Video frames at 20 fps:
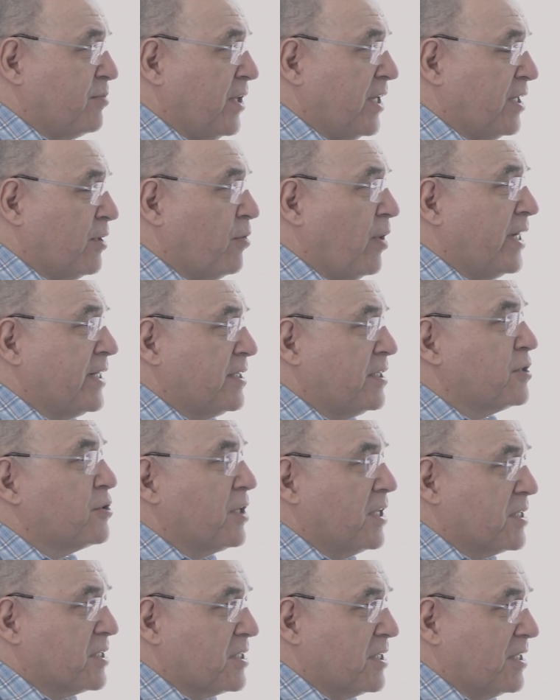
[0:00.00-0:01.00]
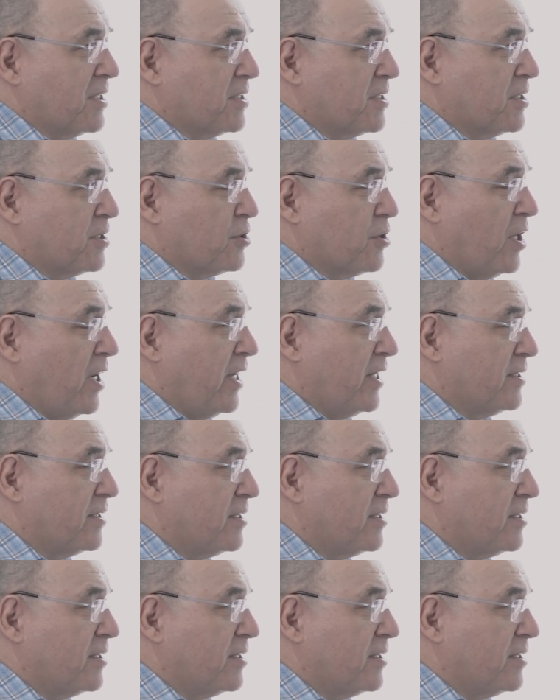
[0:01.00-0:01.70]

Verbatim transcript: really quite interesting to try